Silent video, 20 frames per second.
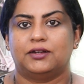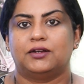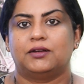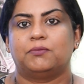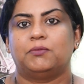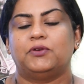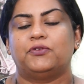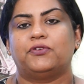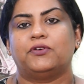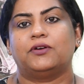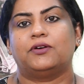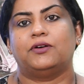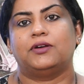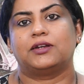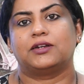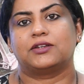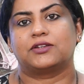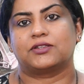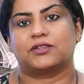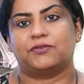Before going
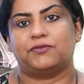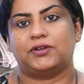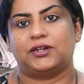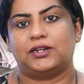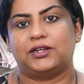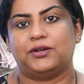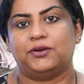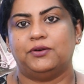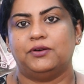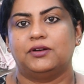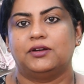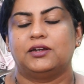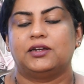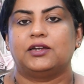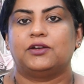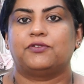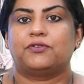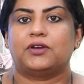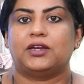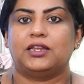into the video,
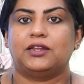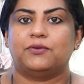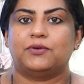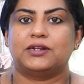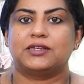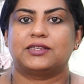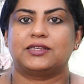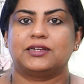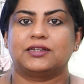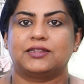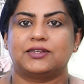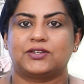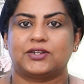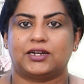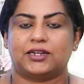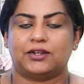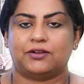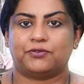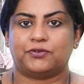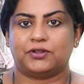if anyone is seeing the
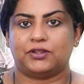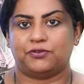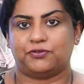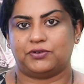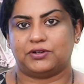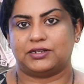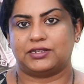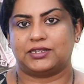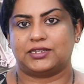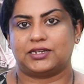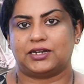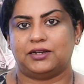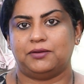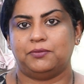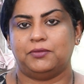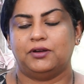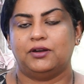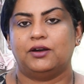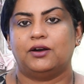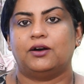channel for the first
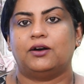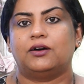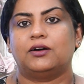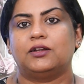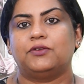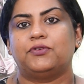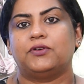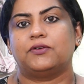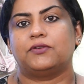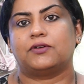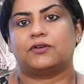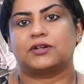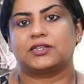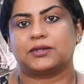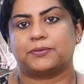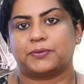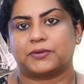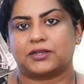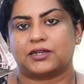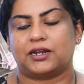time or if you have not
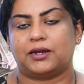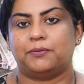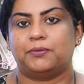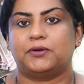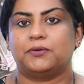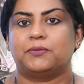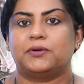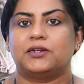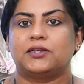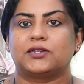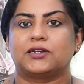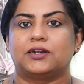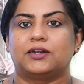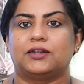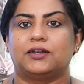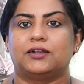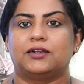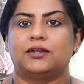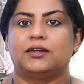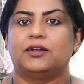subscribed to my
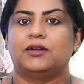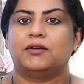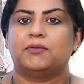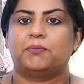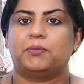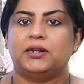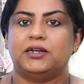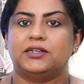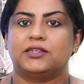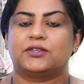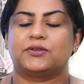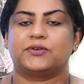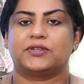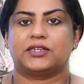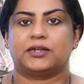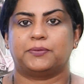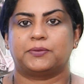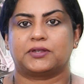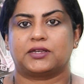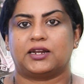channel, please do
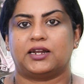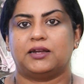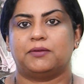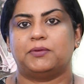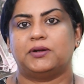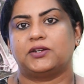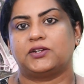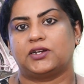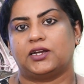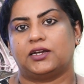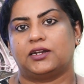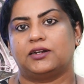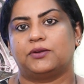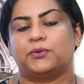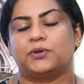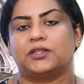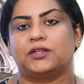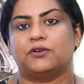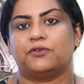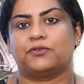subscribe and share it
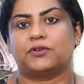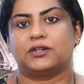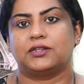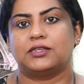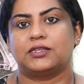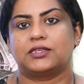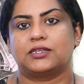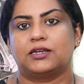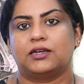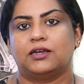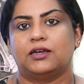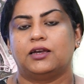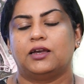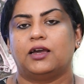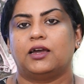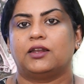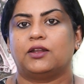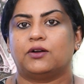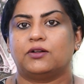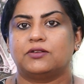with your friends.
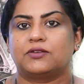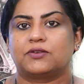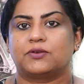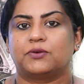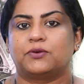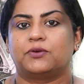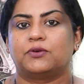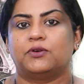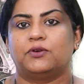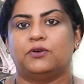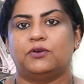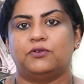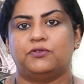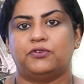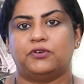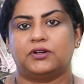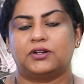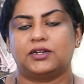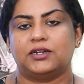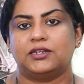And also don't
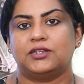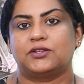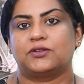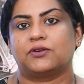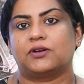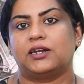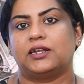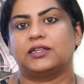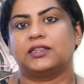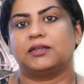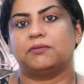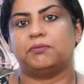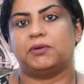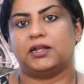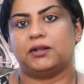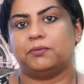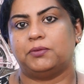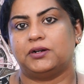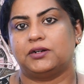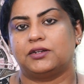forget to click the
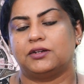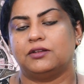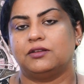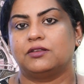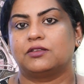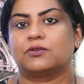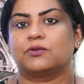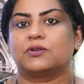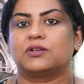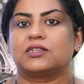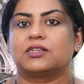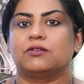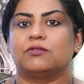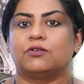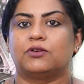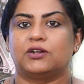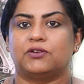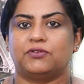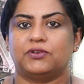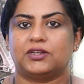bell button to receive
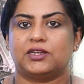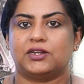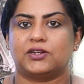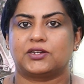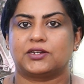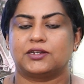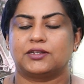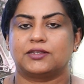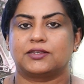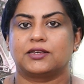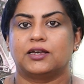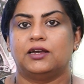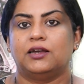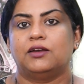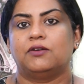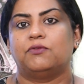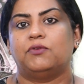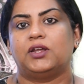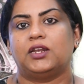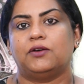notifications
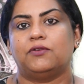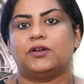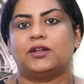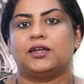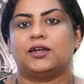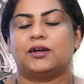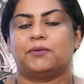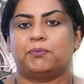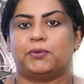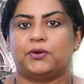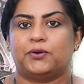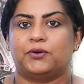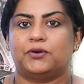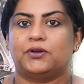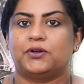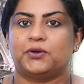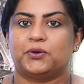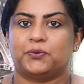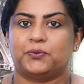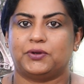whenever I upload
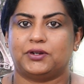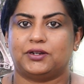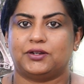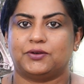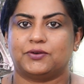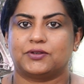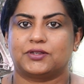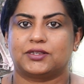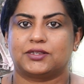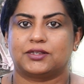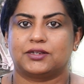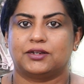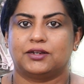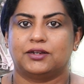new videos.